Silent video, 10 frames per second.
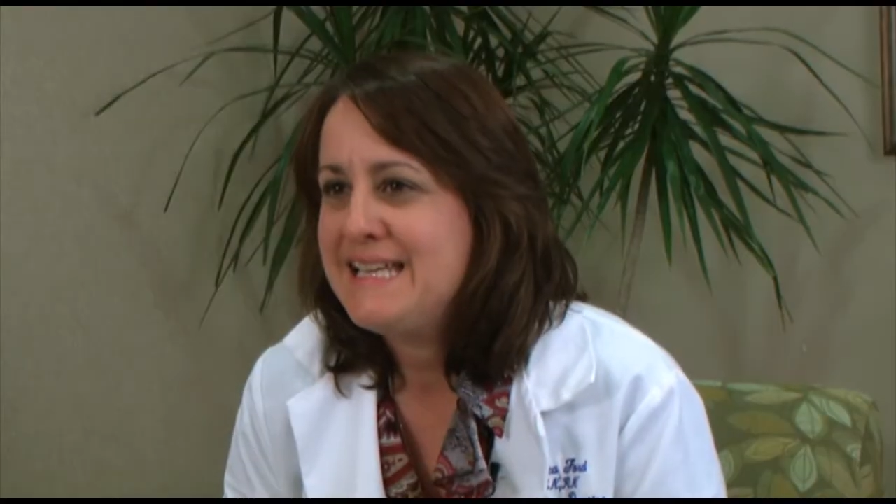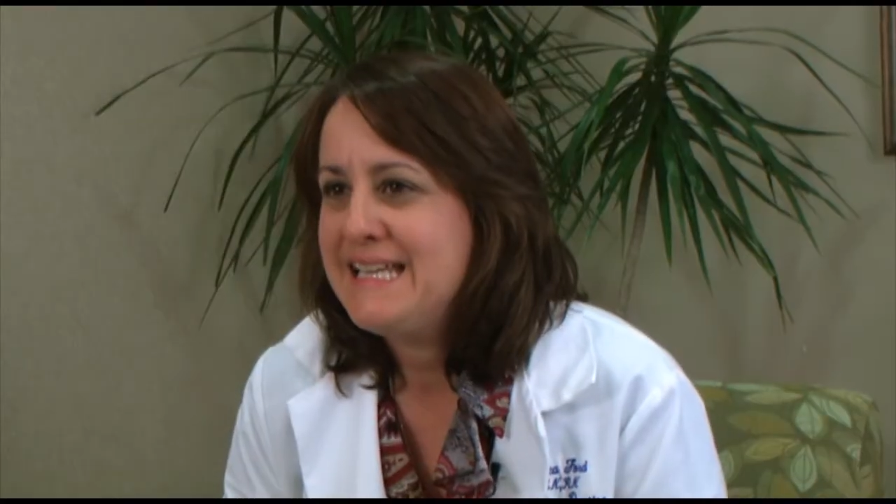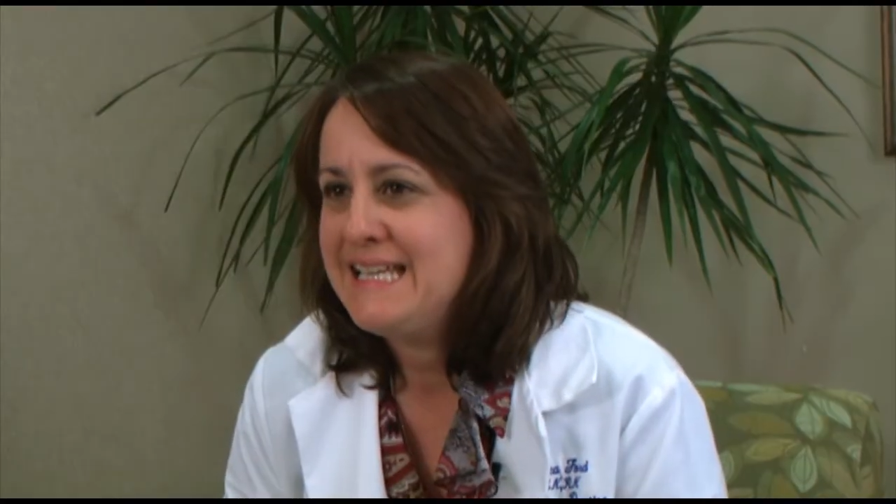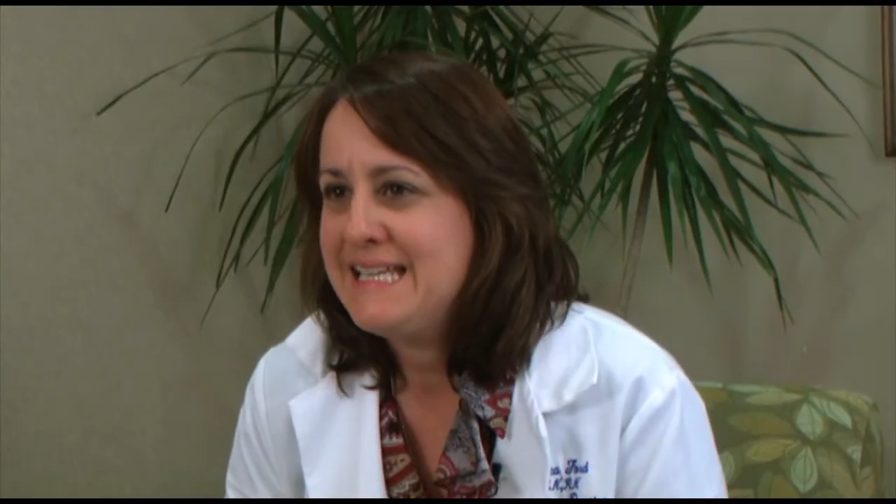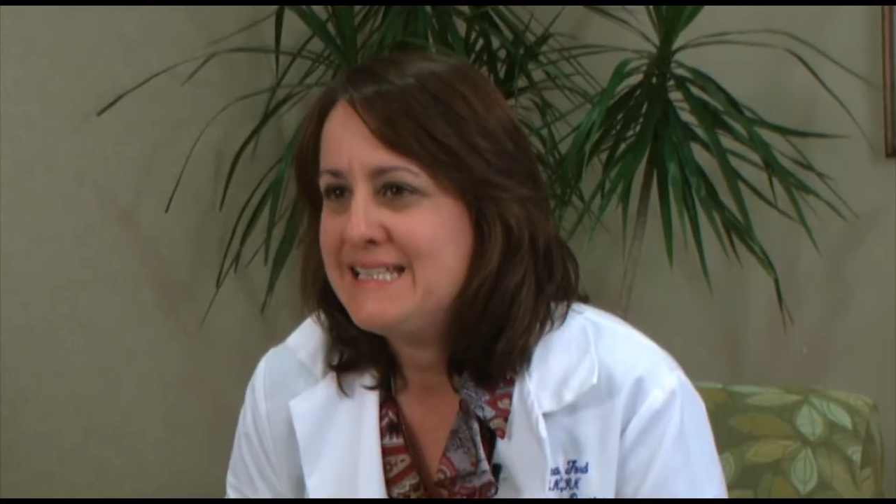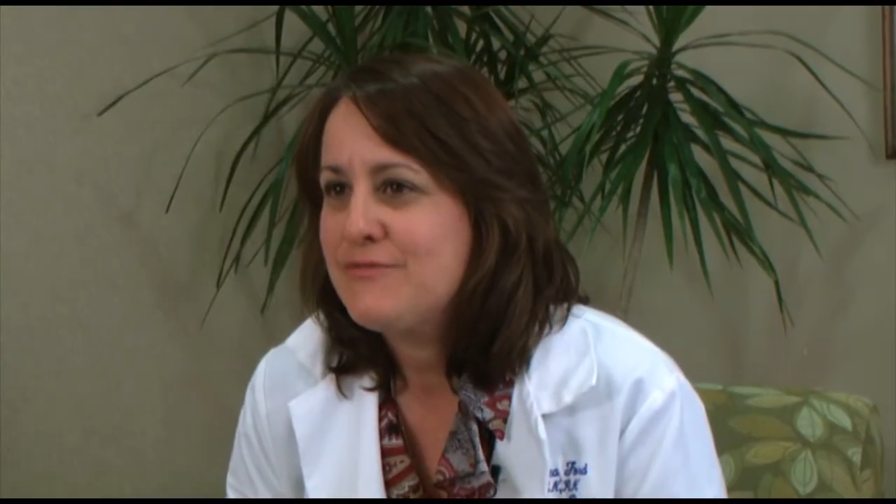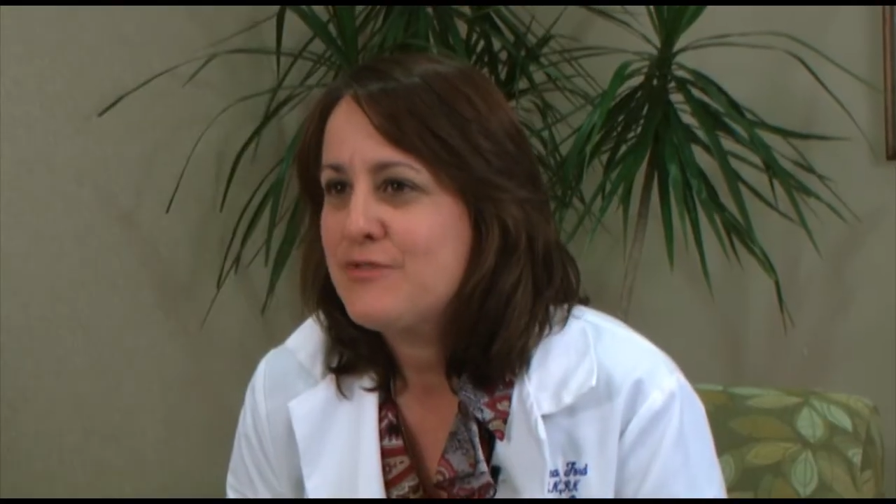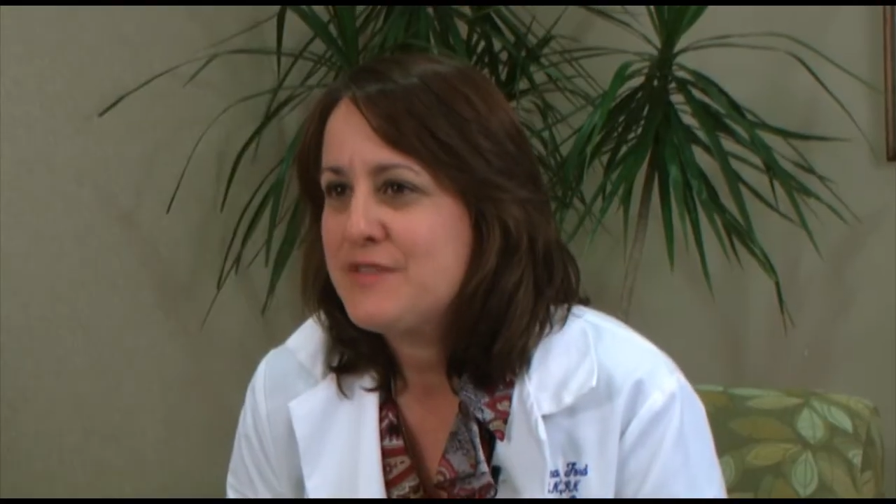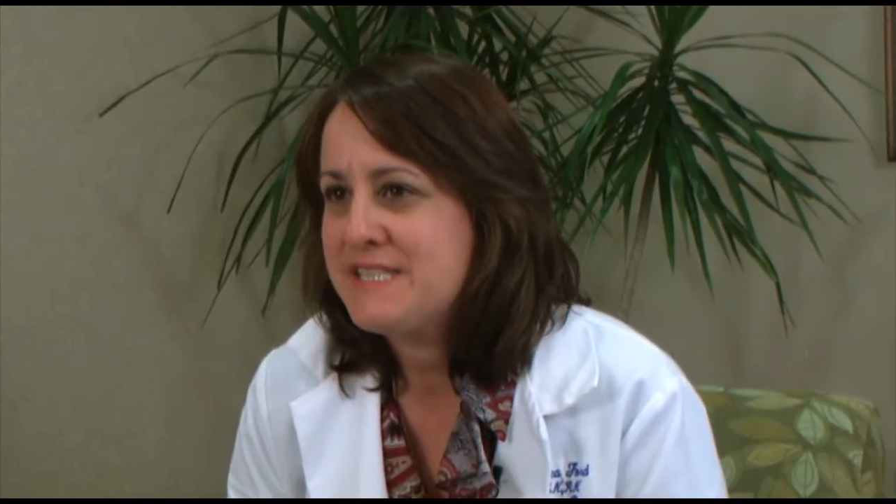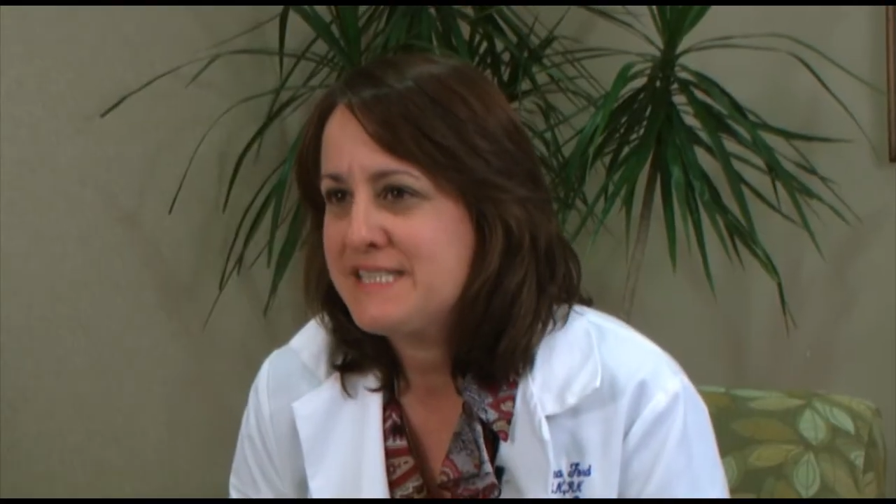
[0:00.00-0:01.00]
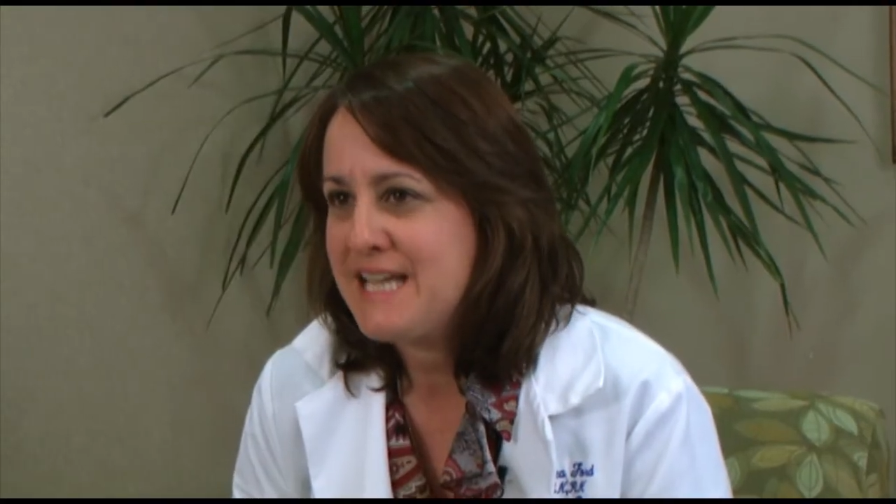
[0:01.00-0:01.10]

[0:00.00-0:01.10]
a need for this